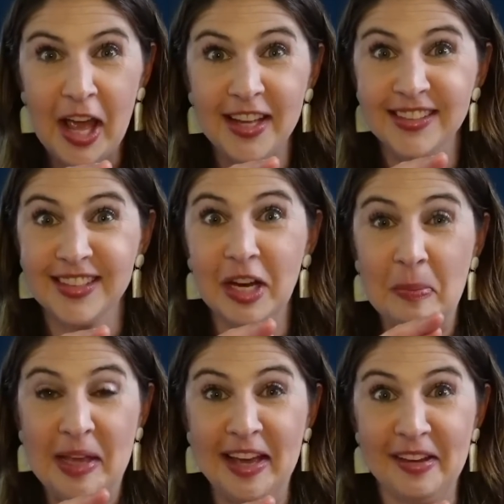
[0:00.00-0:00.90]
is
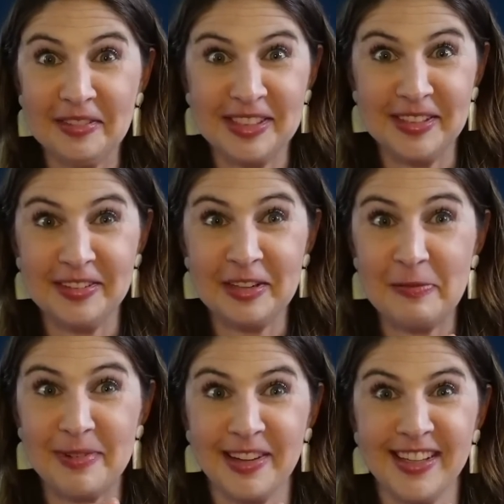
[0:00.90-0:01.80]
coming out soon.
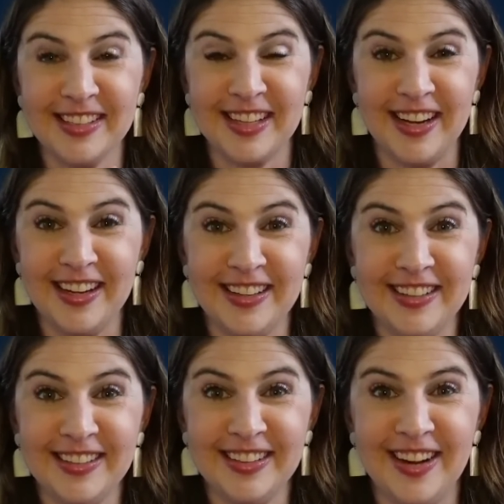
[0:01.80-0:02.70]
I'm really excited.
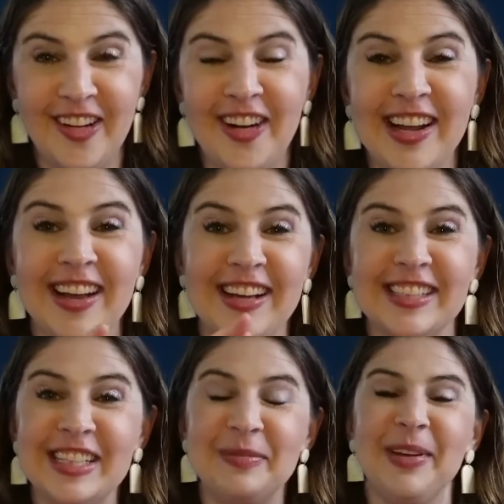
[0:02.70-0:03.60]
All right, guys,
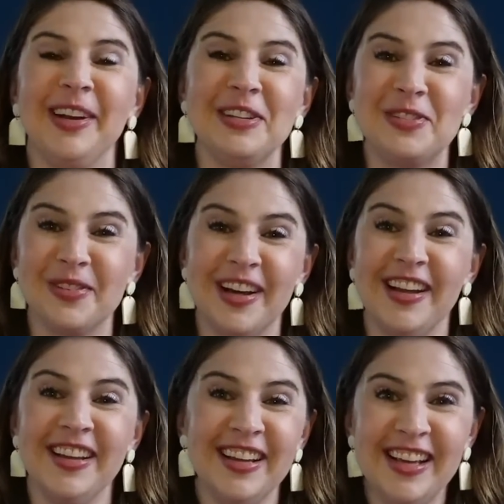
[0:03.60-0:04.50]
it's been a joy
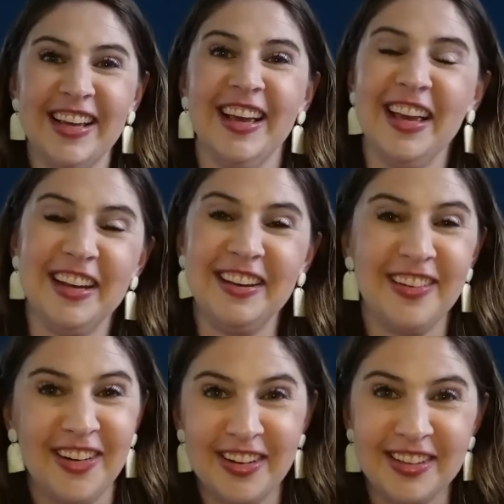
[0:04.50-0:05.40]
and an
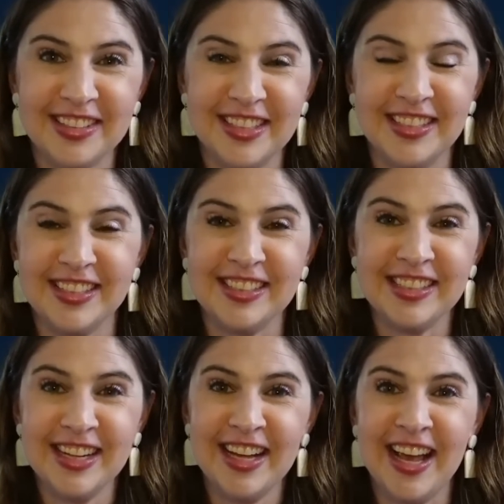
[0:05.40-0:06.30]
honor to just
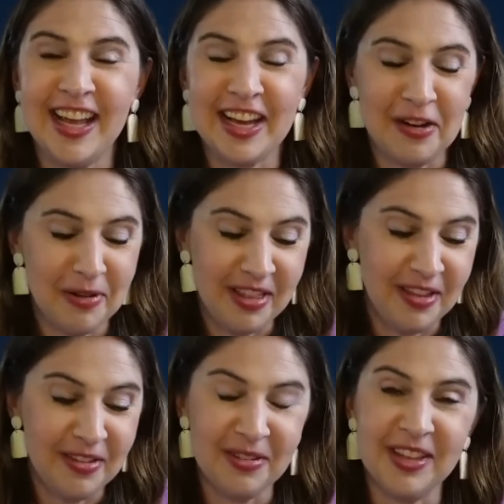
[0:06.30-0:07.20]
hang out with
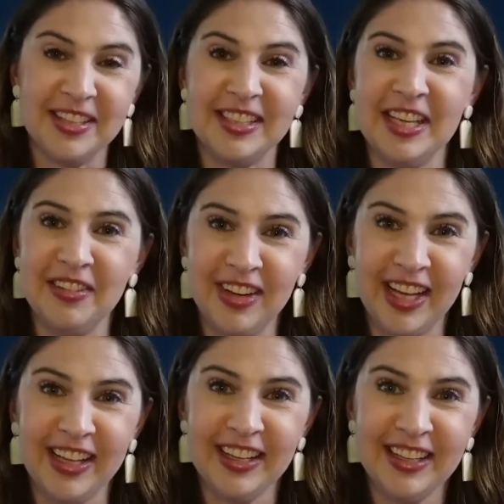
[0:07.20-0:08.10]
you this
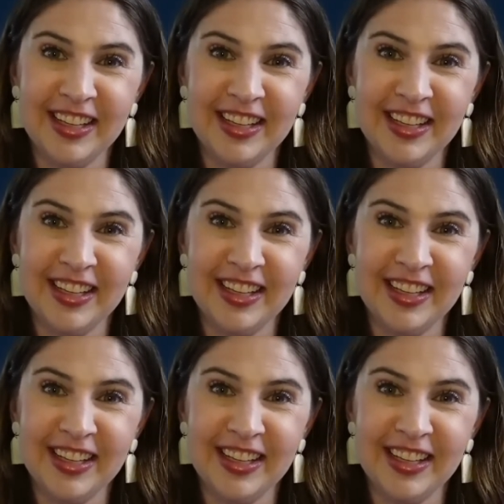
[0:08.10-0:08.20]
evening.